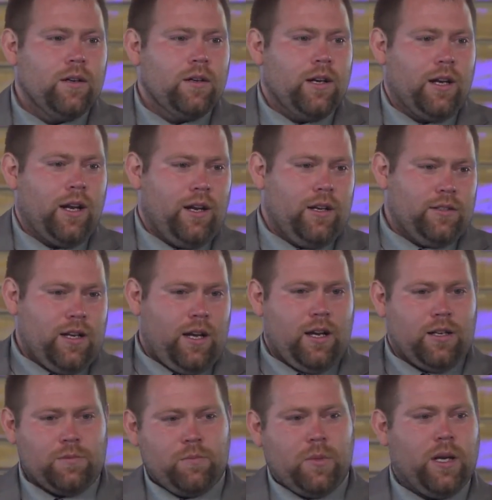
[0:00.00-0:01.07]
And his
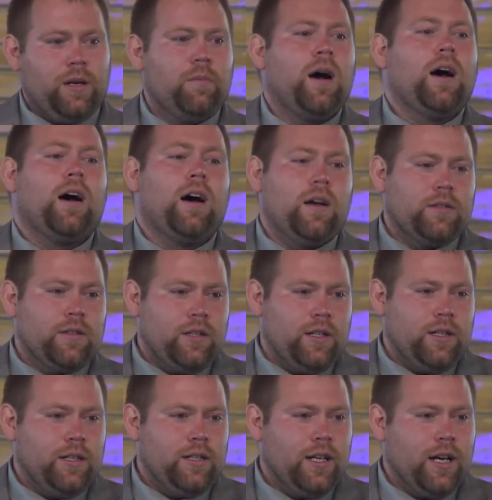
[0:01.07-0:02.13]
eyes made my eyes, and he
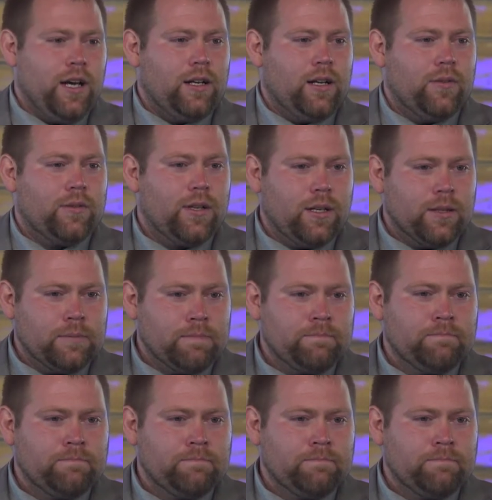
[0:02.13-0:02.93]
did that. And I was like,